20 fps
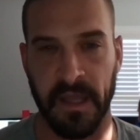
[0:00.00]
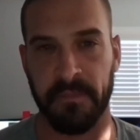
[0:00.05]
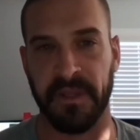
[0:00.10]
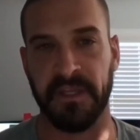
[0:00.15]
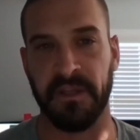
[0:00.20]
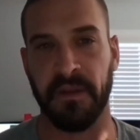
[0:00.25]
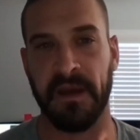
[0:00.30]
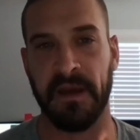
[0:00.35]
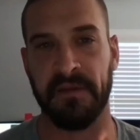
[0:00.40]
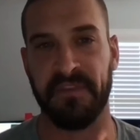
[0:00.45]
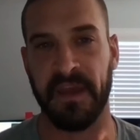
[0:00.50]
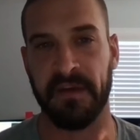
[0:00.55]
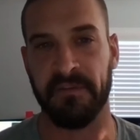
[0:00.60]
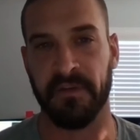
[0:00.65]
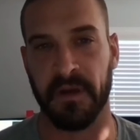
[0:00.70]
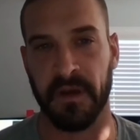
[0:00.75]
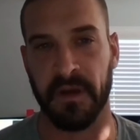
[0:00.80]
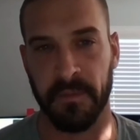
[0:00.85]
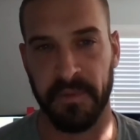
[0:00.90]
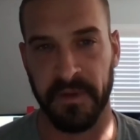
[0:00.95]
I mean, you have to have a
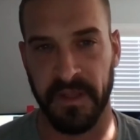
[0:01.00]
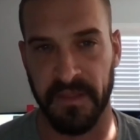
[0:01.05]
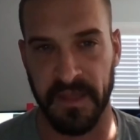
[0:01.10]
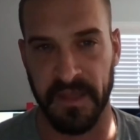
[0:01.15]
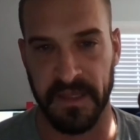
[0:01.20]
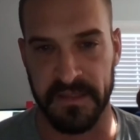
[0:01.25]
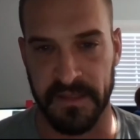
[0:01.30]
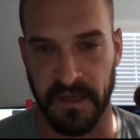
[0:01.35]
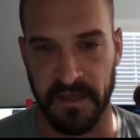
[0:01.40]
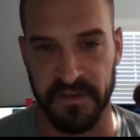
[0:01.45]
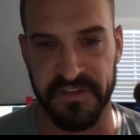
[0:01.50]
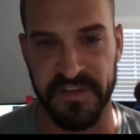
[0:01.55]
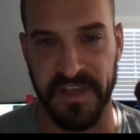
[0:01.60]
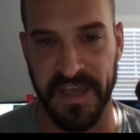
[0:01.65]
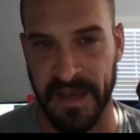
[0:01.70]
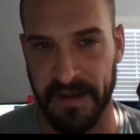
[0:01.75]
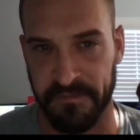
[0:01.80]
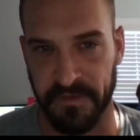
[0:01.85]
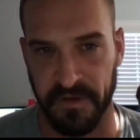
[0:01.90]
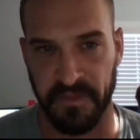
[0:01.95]
company that does
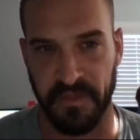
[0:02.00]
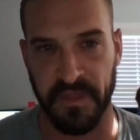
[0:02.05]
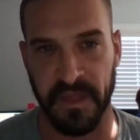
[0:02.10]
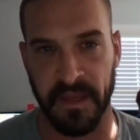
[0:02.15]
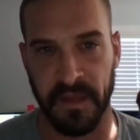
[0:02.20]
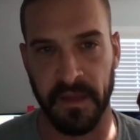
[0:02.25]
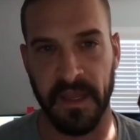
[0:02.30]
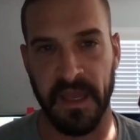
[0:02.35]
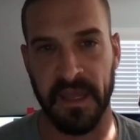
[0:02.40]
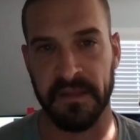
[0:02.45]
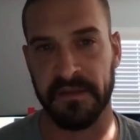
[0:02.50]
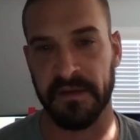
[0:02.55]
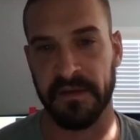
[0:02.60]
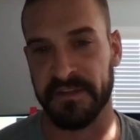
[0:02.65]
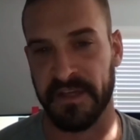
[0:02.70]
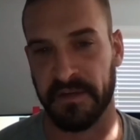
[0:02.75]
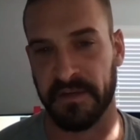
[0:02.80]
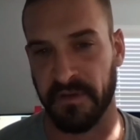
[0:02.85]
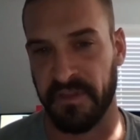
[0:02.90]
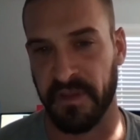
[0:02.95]
everything and does
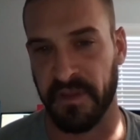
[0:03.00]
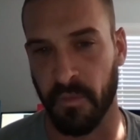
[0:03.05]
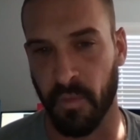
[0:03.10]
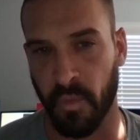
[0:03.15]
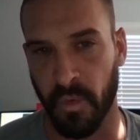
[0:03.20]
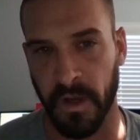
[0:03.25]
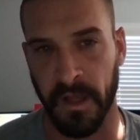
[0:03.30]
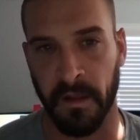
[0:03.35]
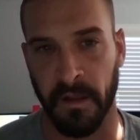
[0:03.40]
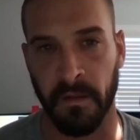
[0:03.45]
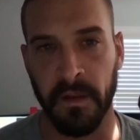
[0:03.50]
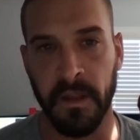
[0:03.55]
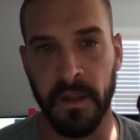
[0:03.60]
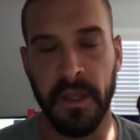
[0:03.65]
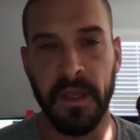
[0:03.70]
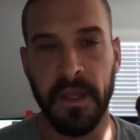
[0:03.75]
everything well,